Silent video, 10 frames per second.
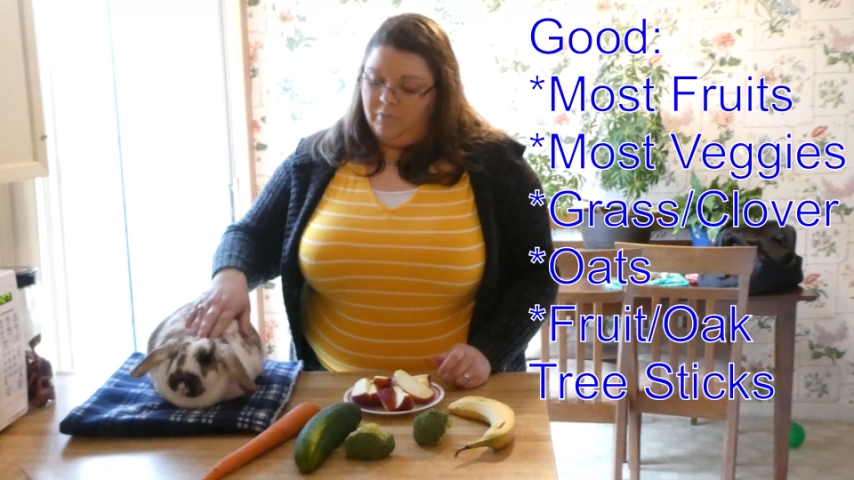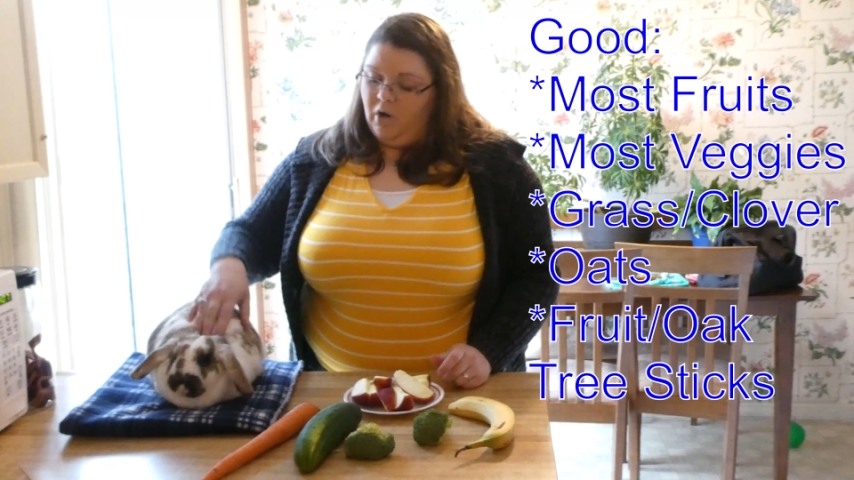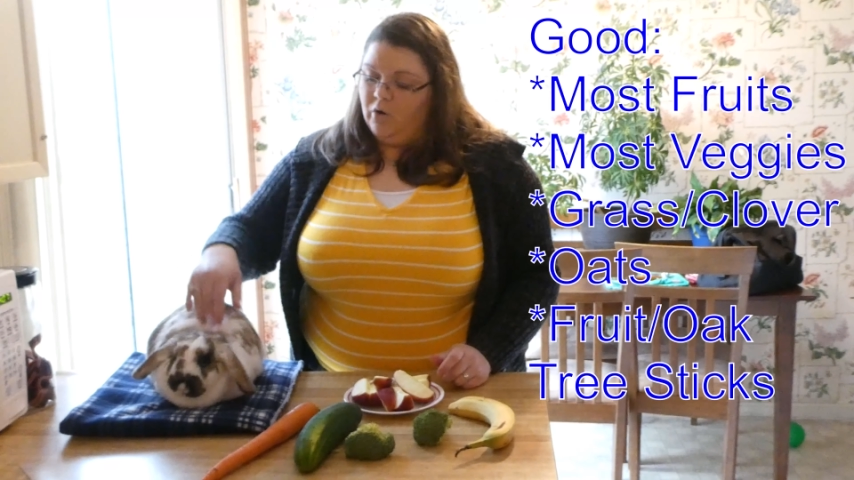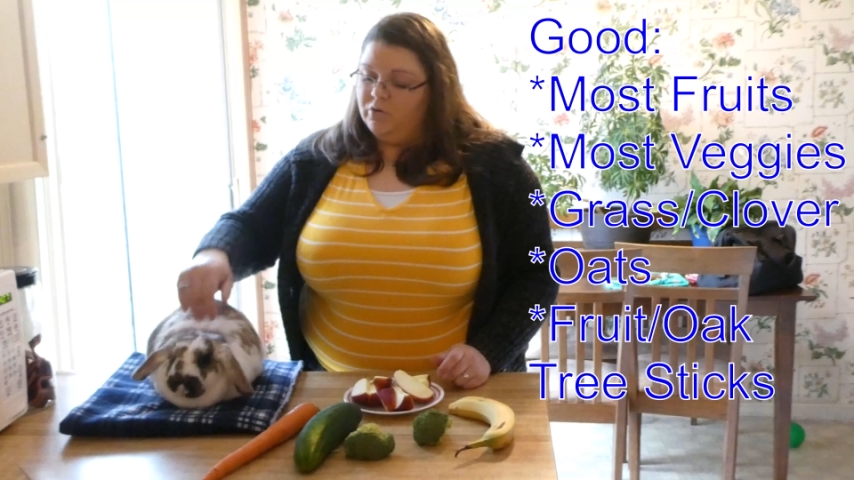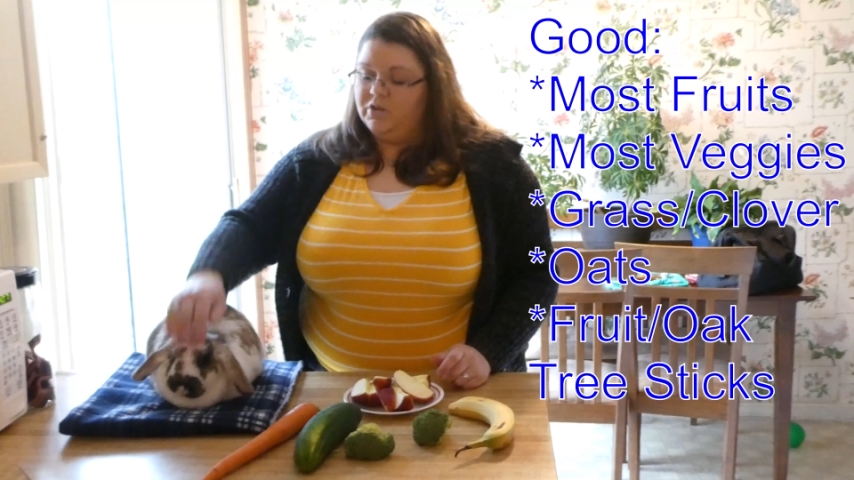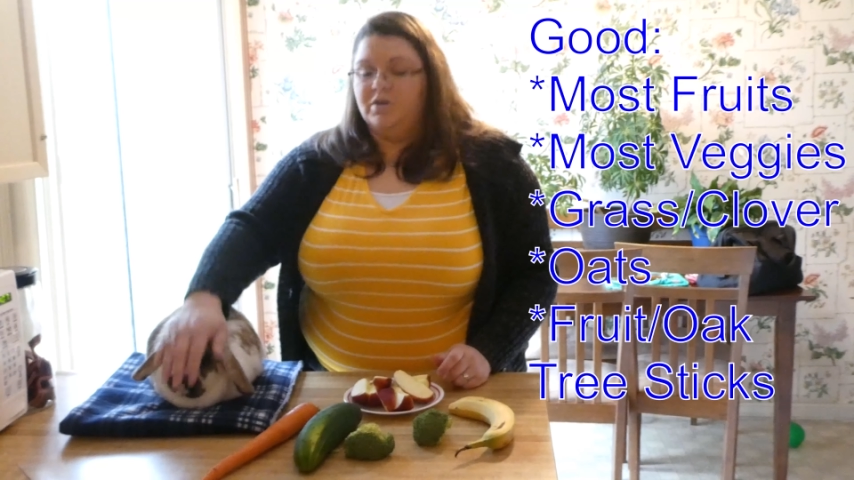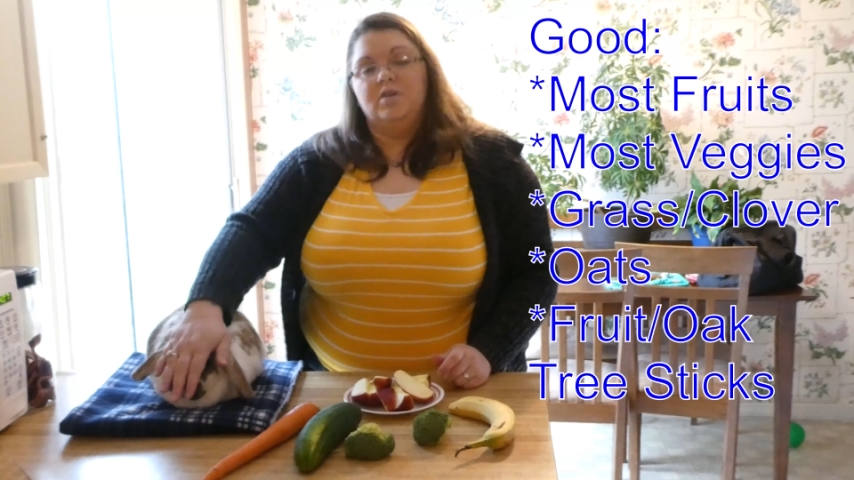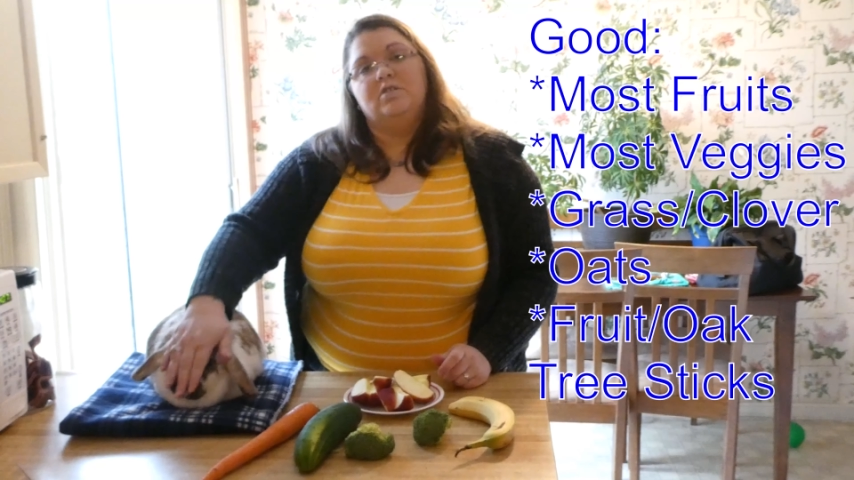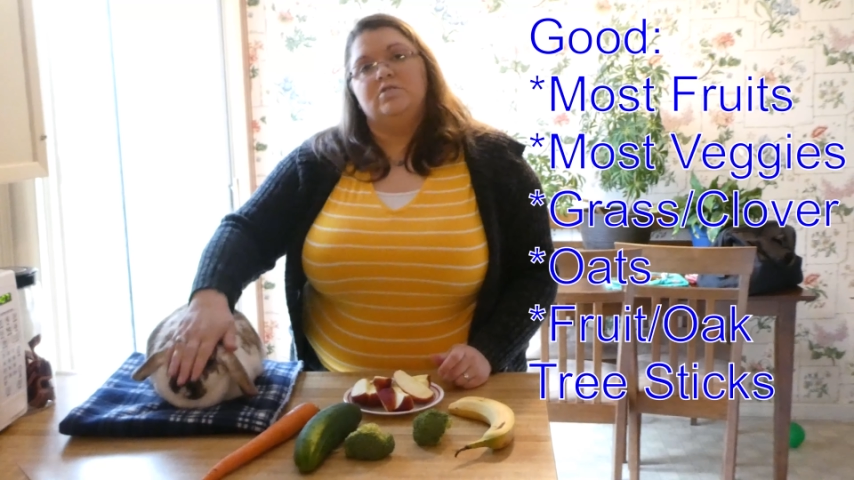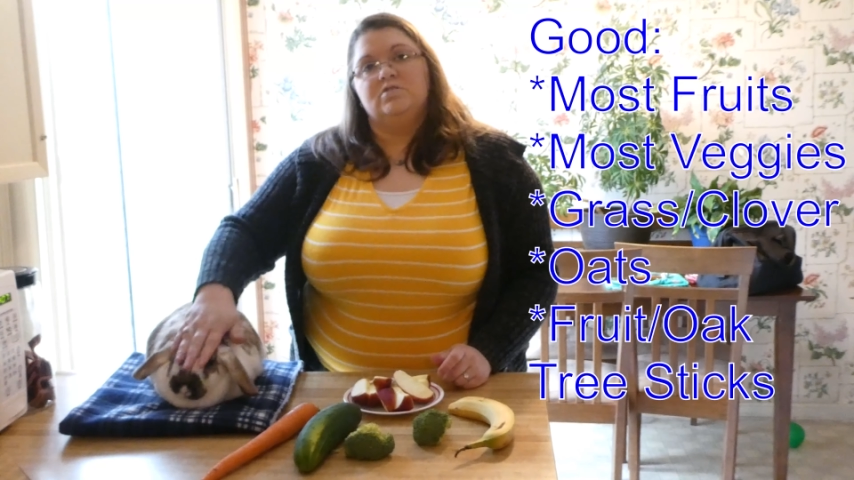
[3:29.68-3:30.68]
Oak
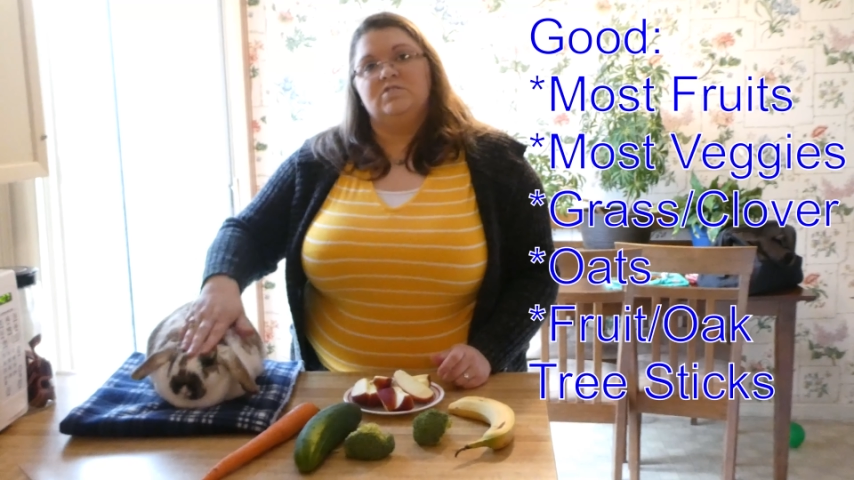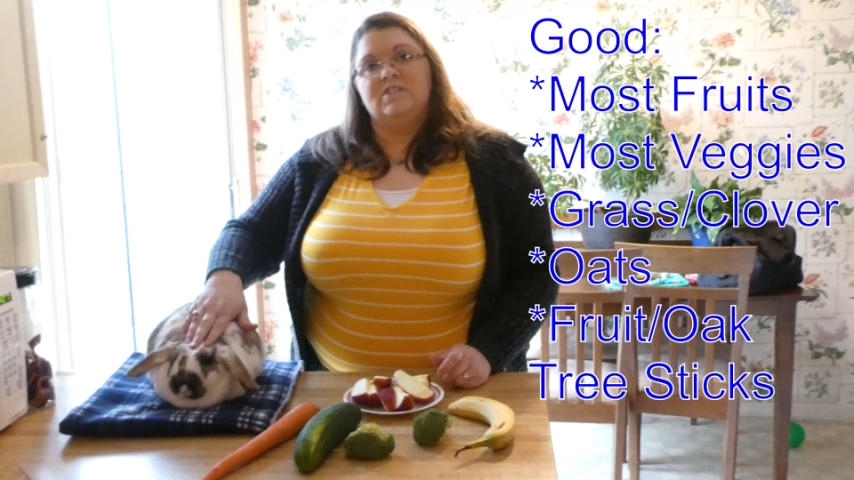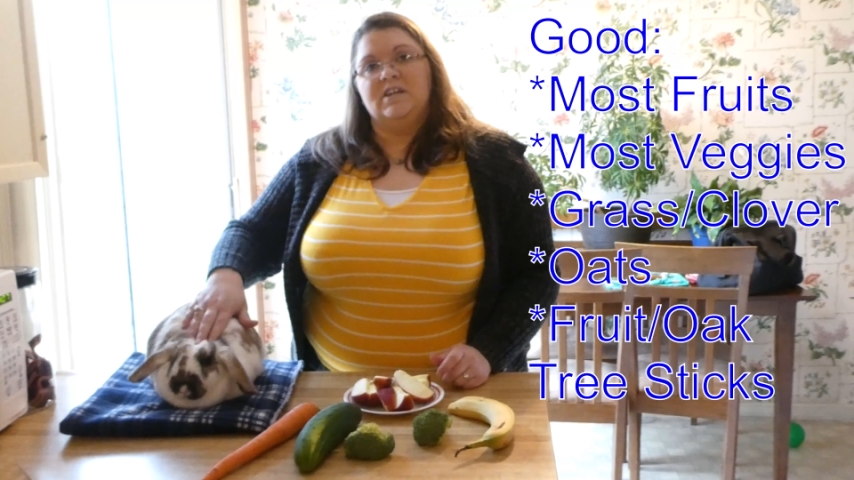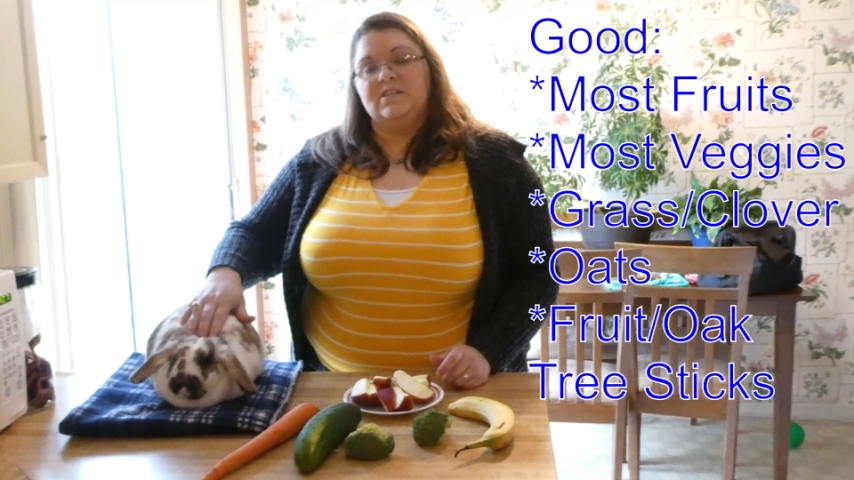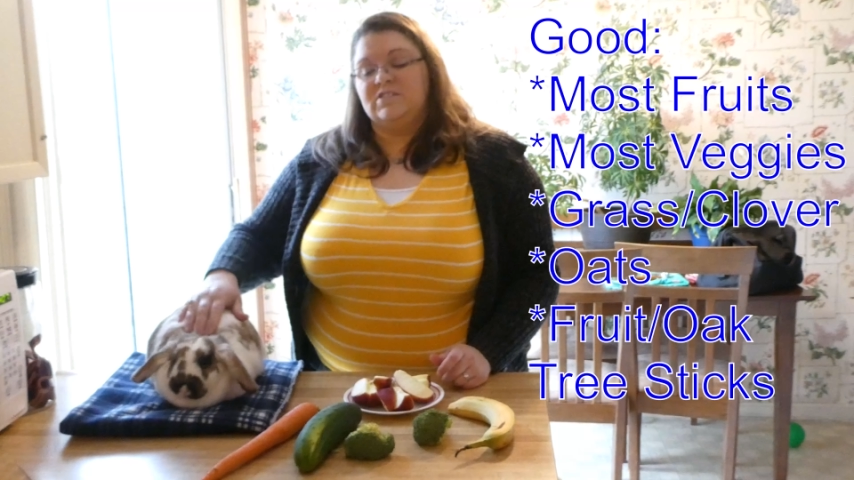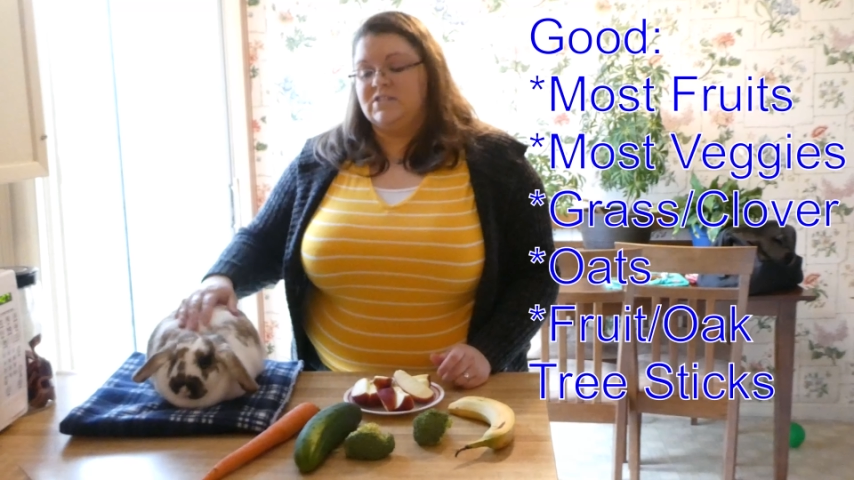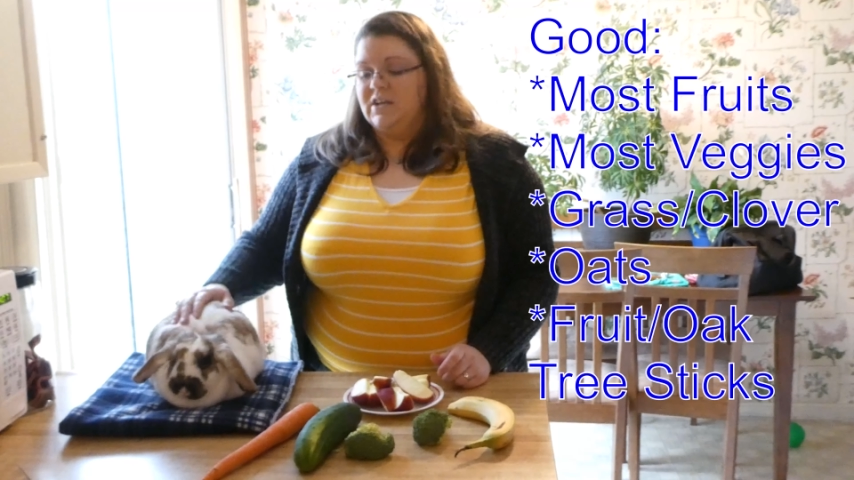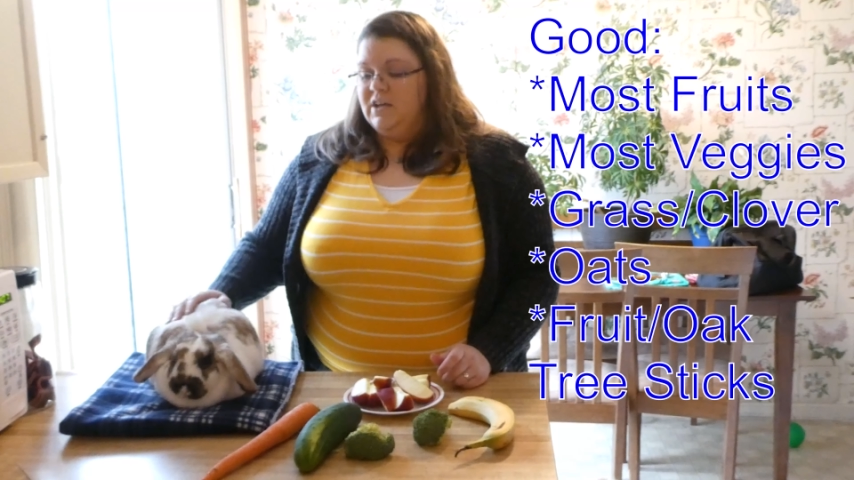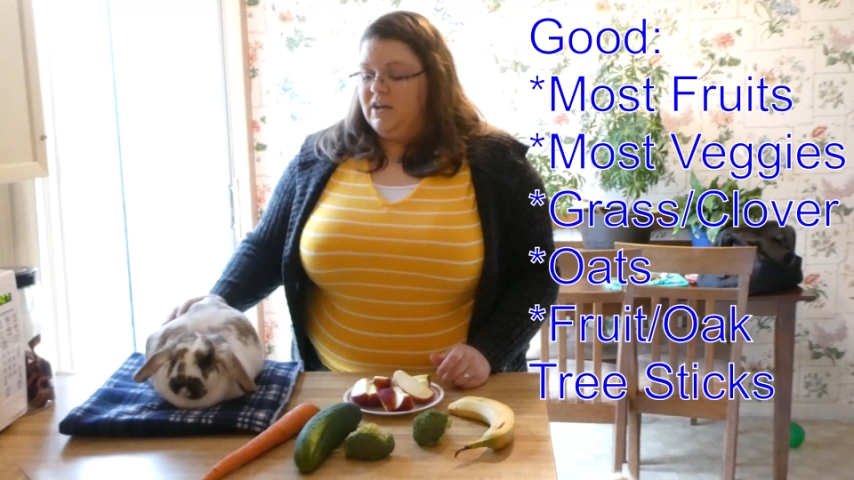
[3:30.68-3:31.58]
sticks,